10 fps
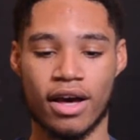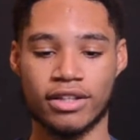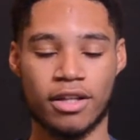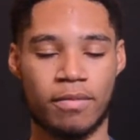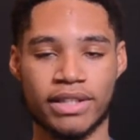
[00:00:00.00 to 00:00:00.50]

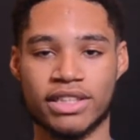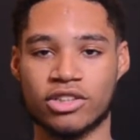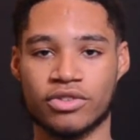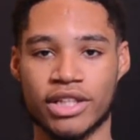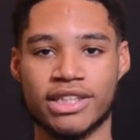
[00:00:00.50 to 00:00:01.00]
The Big
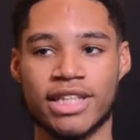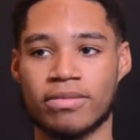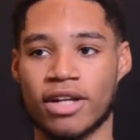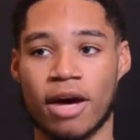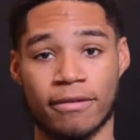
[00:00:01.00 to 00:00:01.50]
Ten's really
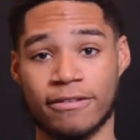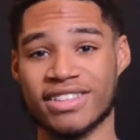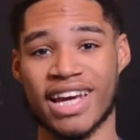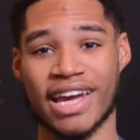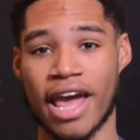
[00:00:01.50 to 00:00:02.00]
stepped it up. It
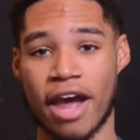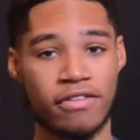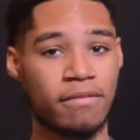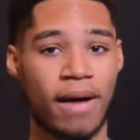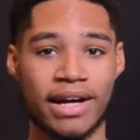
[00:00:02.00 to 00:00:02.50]
feels like
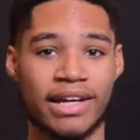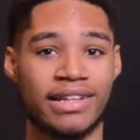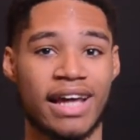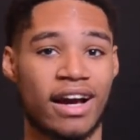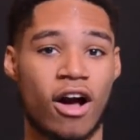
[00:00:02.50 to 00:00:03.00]
everybody
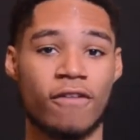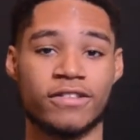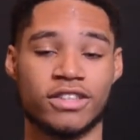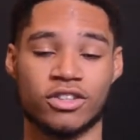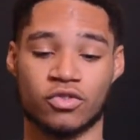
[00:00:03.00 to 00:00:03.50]
in that
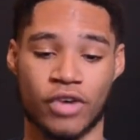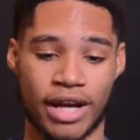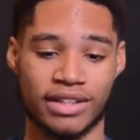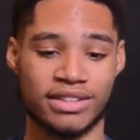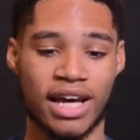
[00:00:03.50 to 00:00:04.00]
conference is
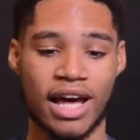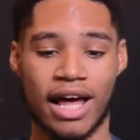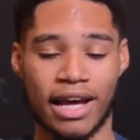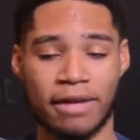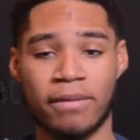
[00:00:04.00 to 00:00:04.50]
ranked.
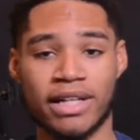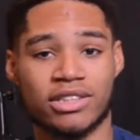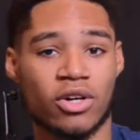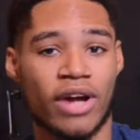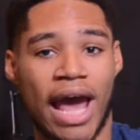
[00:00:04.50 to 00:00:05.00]
I think
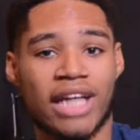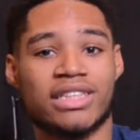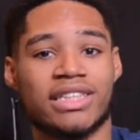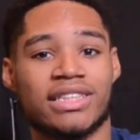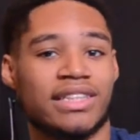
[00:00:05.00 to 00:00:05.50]
Minnesota
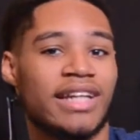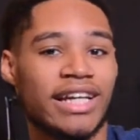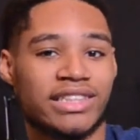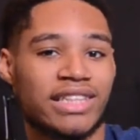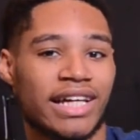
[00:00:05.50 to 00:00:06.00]
actually's
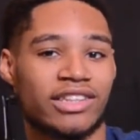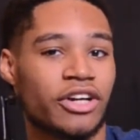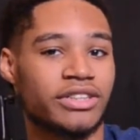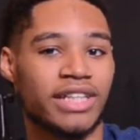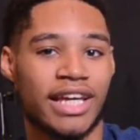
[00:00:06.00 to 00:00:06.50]
next
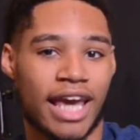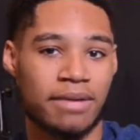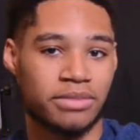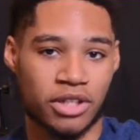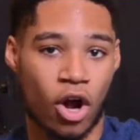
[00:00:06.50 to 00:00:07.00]
13
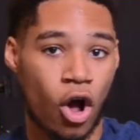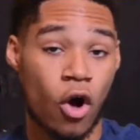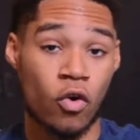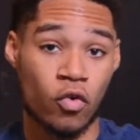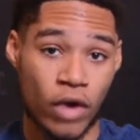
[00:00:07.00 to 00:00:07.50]
games are
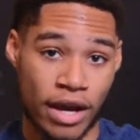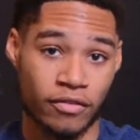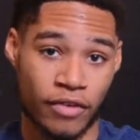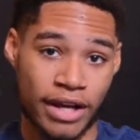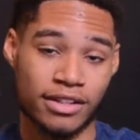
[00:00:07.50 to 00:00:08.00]
all
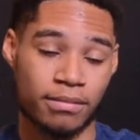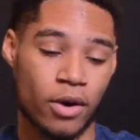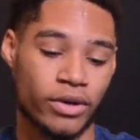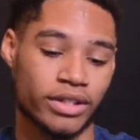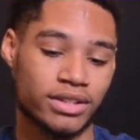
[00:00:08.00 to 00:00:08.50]
ranked
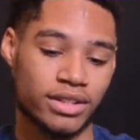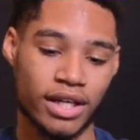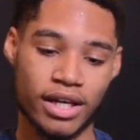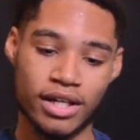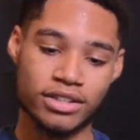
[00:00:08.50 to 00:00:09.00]
opponents.
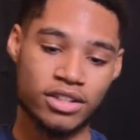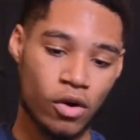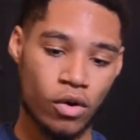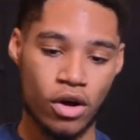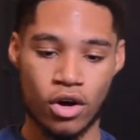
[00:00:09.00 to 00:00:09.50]

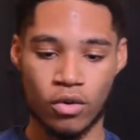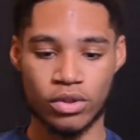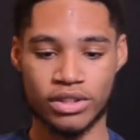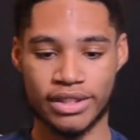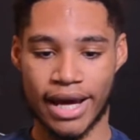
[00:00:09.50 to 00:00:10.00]
So
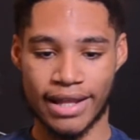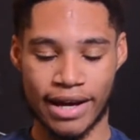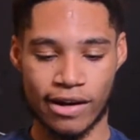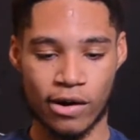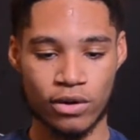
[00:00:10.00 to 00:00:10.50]
we'll see how
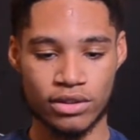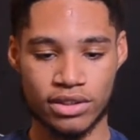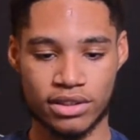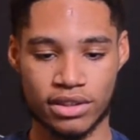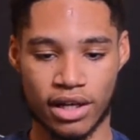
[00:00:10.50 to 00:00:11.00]
that
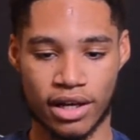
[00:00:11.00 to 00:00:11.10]
goes.